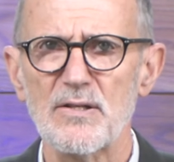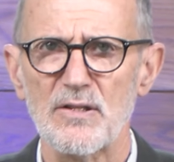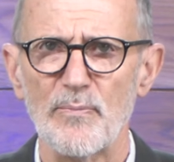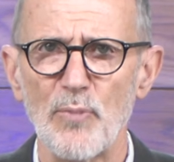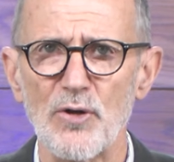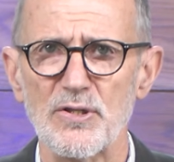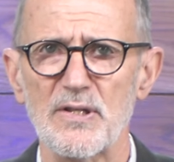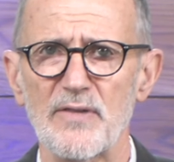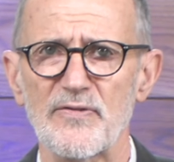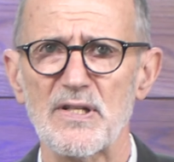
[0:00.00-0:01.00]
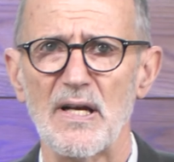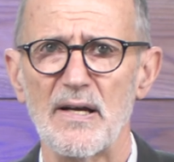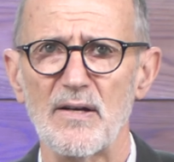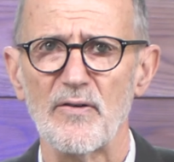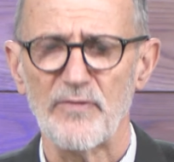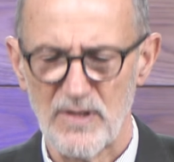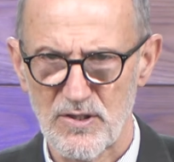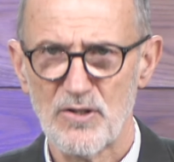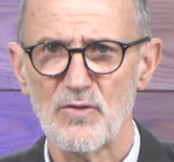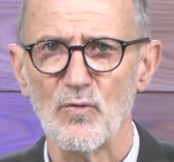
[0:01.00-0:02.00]
the positive side of the
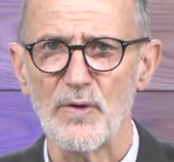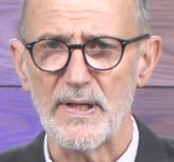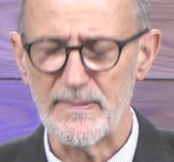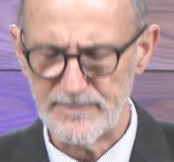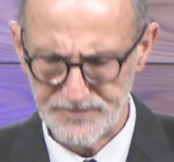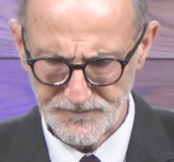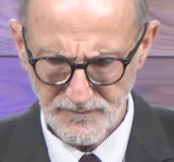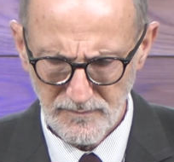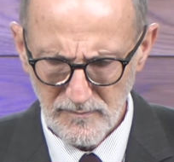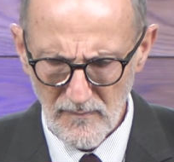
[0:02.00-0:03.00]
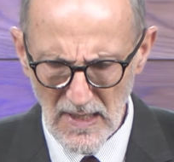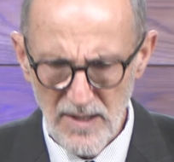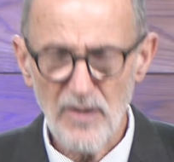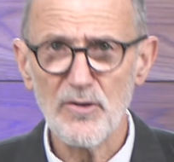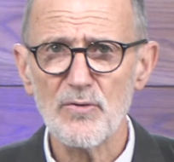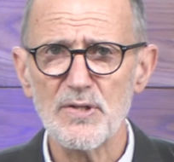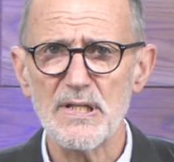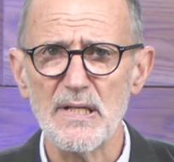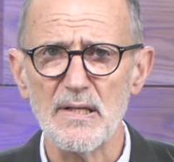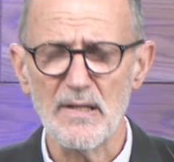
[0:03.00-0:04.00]
story. Here you
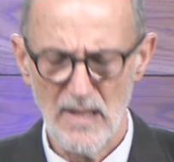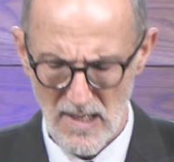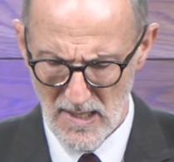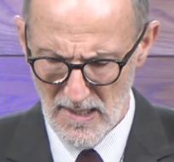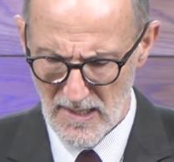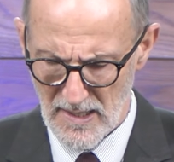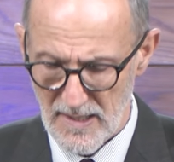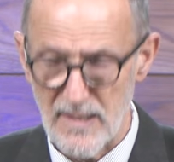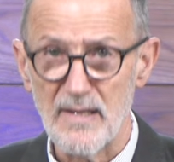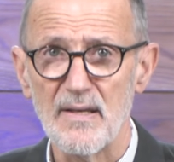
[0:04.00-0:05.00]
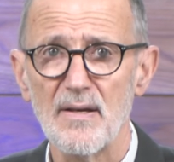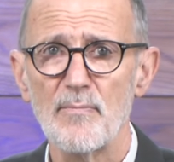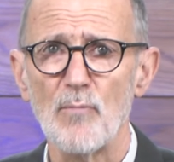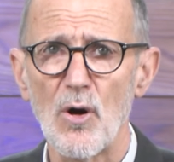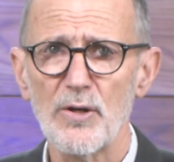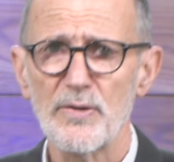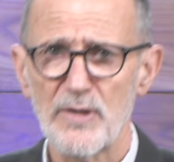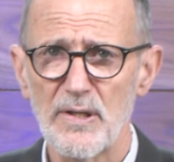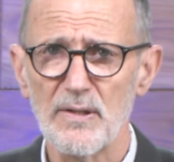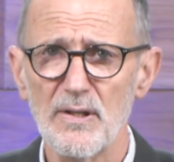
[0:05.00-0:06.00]
see a
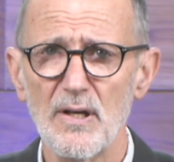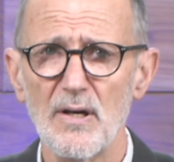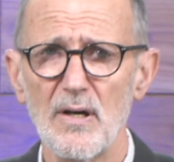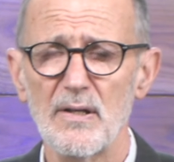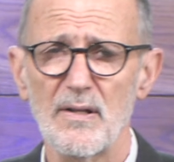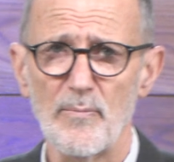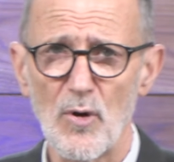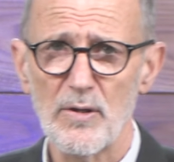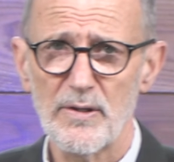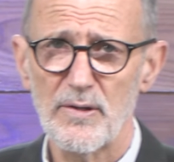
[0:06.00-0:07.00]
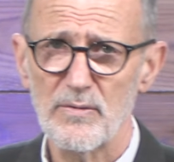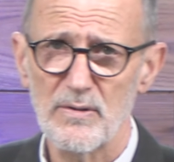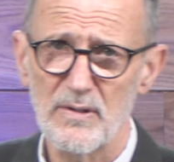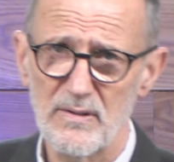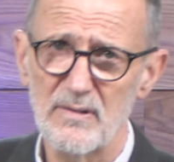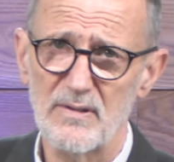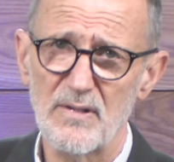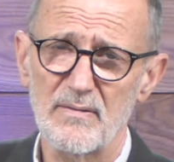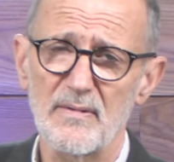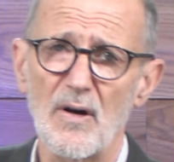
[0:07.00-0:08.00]
molecule, the molecule
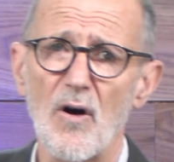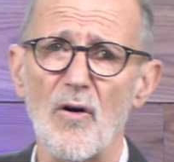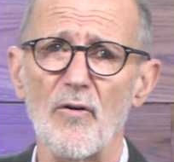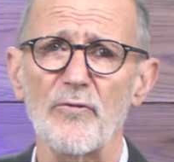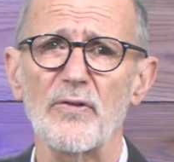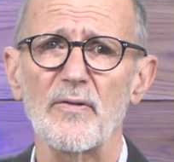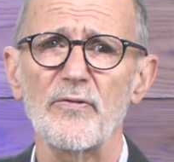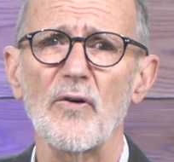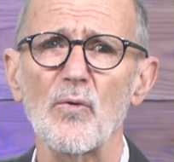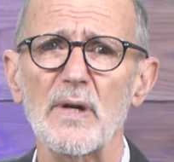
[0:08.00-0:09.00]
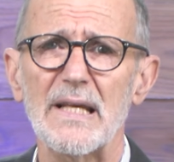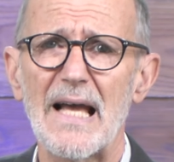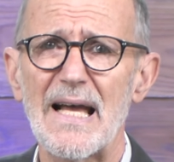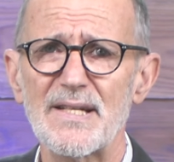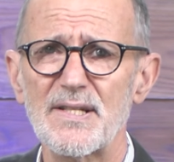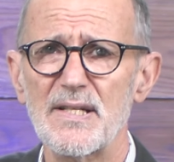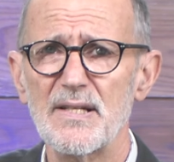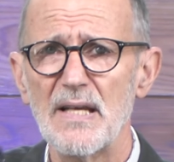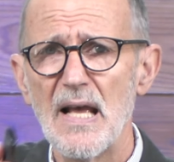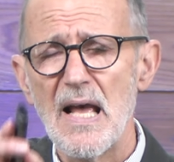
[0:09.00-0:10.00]
of folic
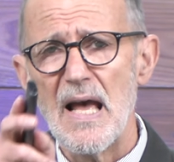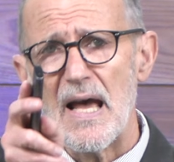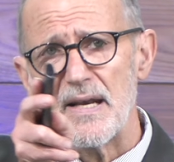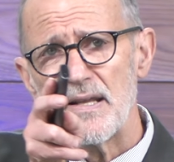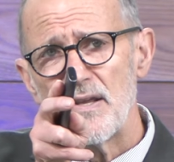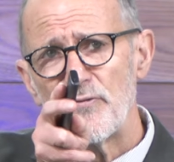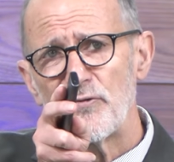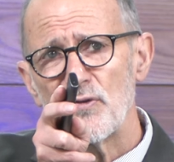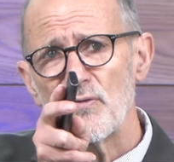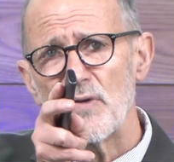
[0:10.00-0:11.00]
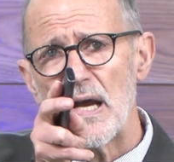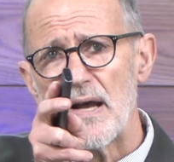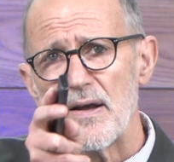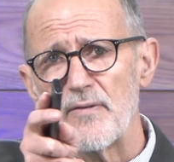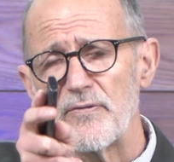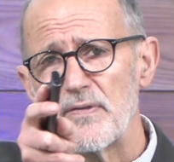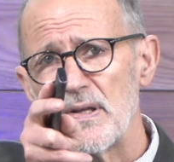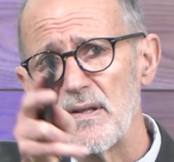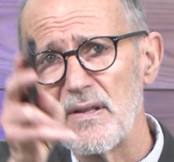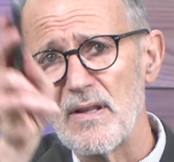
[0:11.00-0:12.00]
acid, and if you have
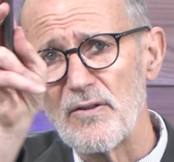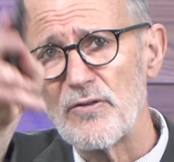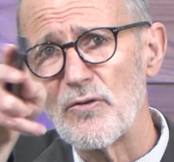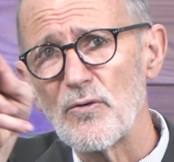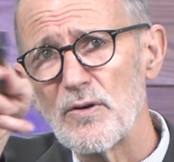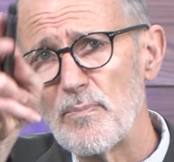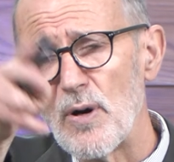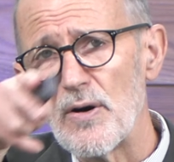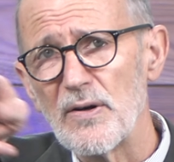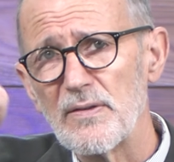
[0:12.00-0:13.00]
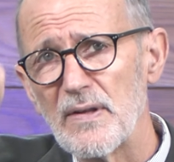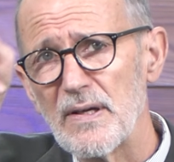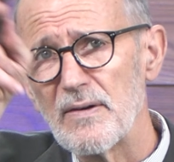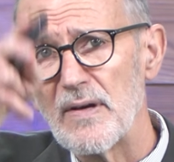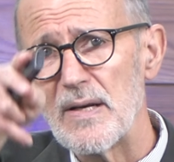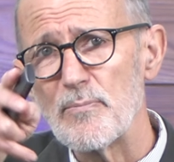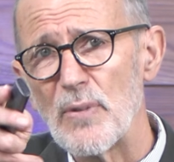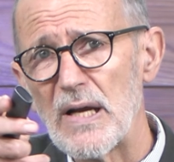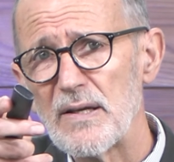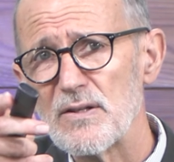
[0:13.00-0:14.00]
the third part there in
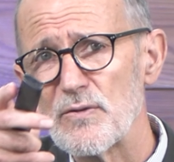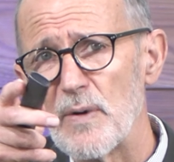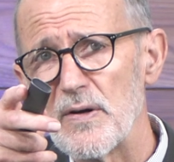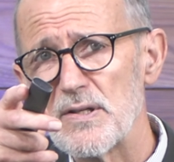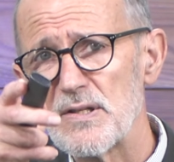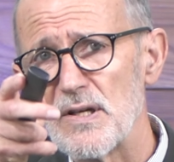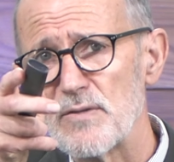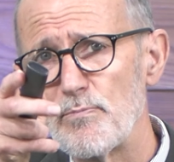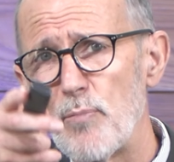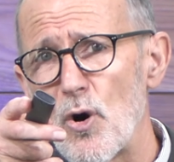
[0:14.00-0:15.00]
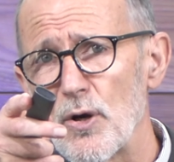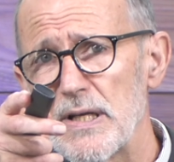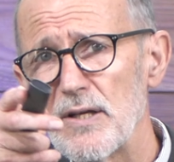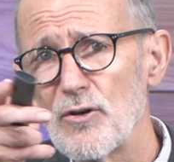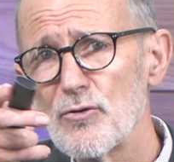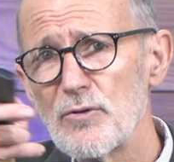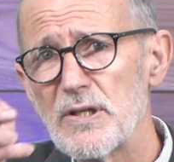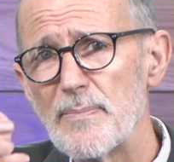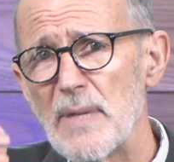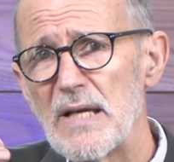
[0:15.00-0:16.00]
brackets where it says
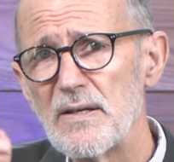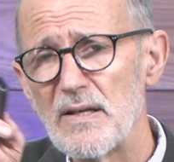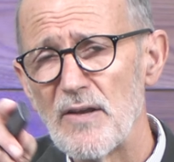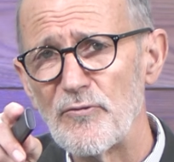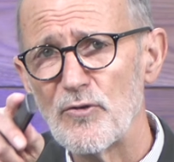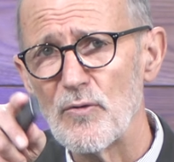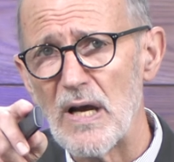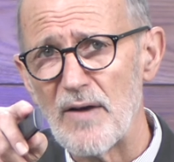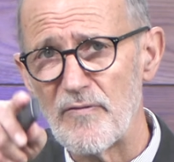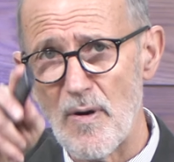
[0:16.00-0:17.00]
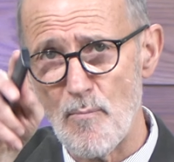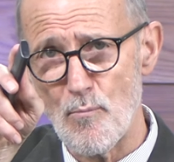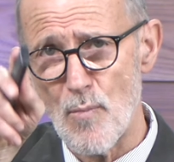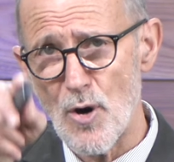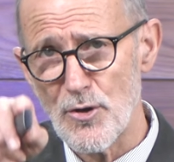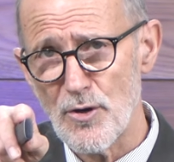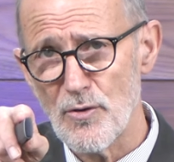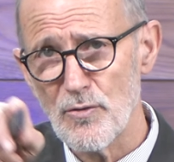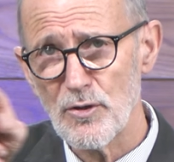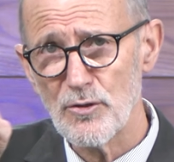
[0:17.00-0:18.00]
polyglutamate, if you have
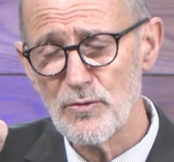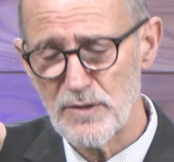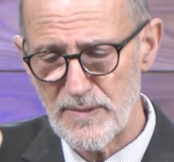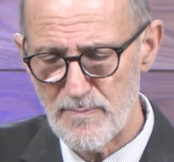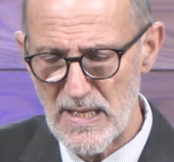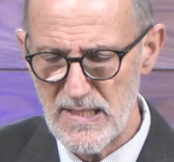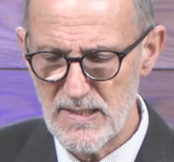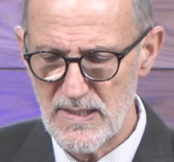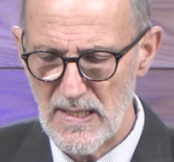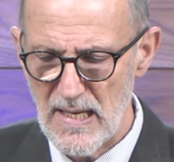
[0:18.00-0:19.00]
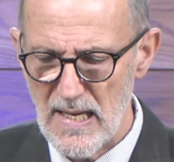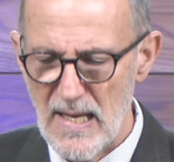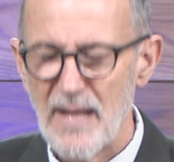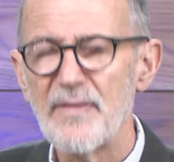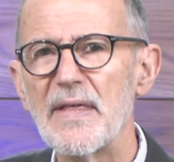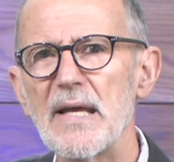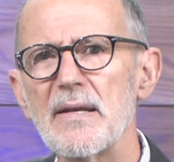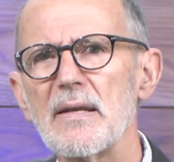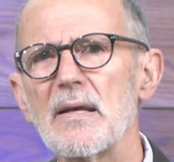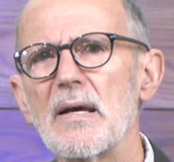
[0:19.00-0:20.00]
monoglutamate,
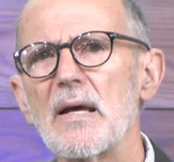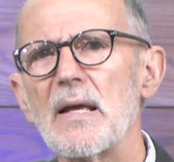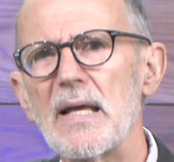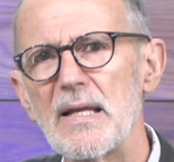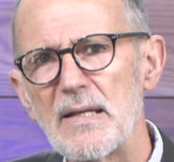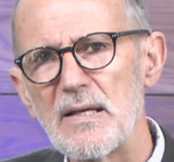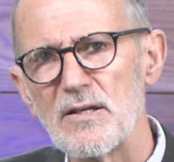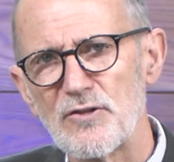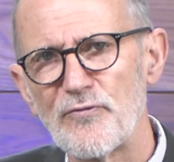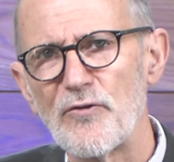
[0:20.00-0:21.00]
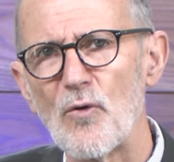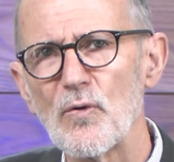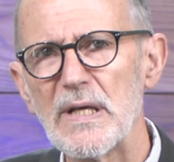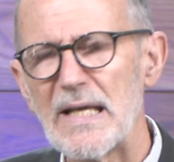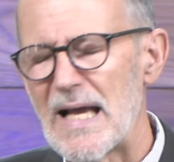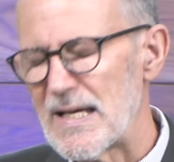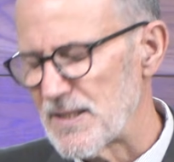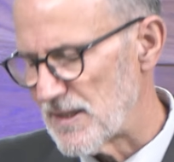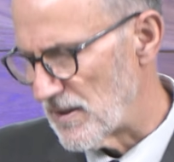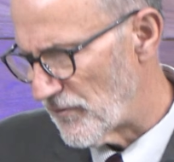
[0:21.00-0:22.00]
then it is folic
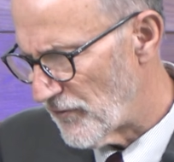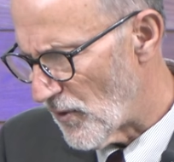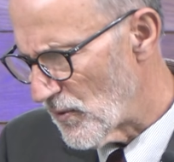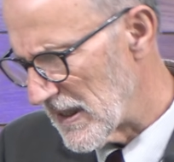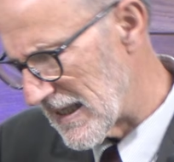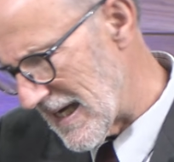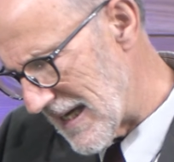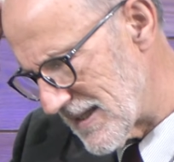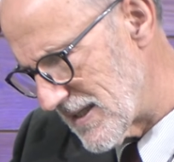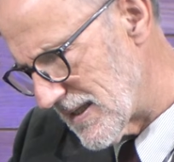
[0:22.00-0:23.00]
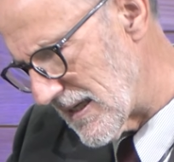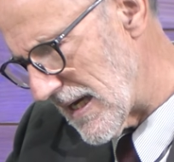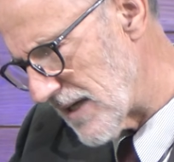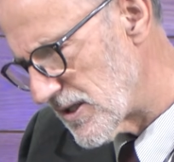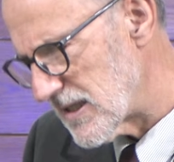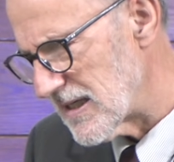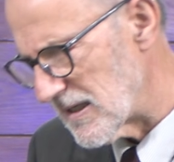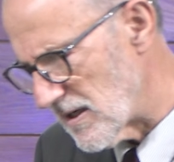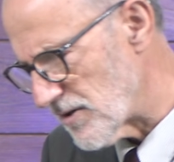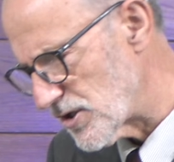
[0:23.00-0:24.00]
acid. Folic acid actually
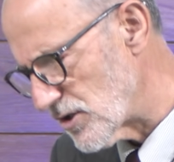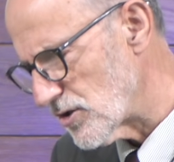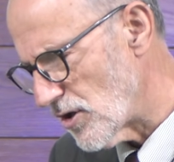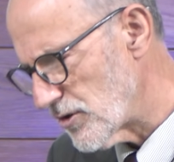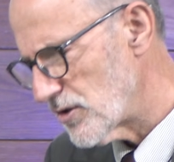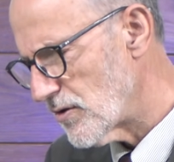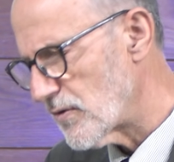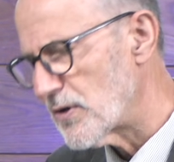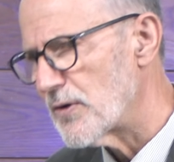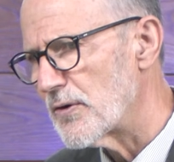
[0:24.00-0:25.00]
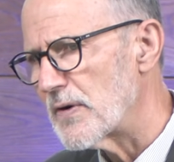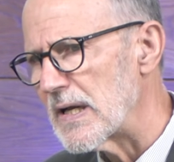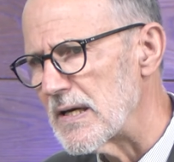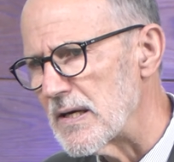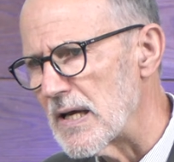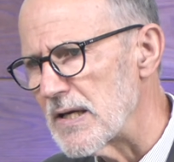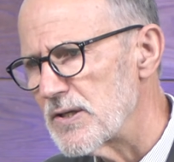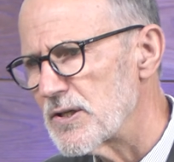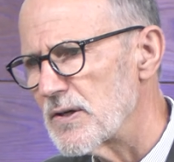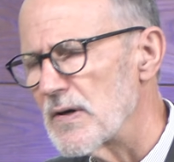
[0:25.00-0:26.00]
does not occur in
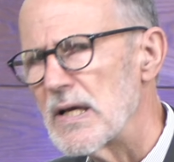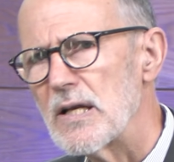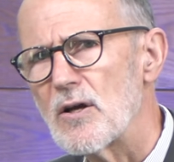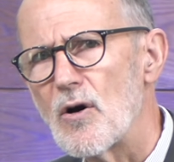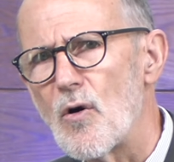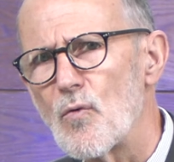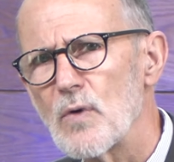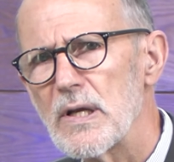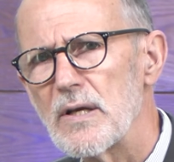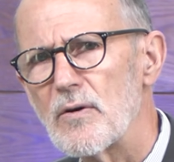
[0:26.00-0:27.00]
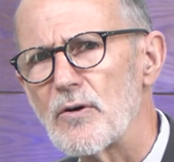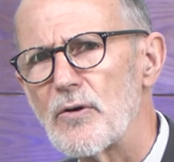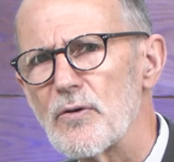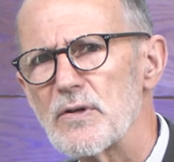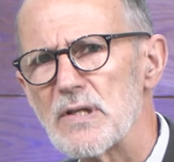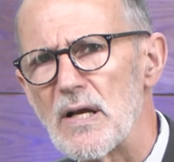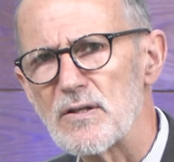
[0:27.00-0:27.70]
nature. It only occurs as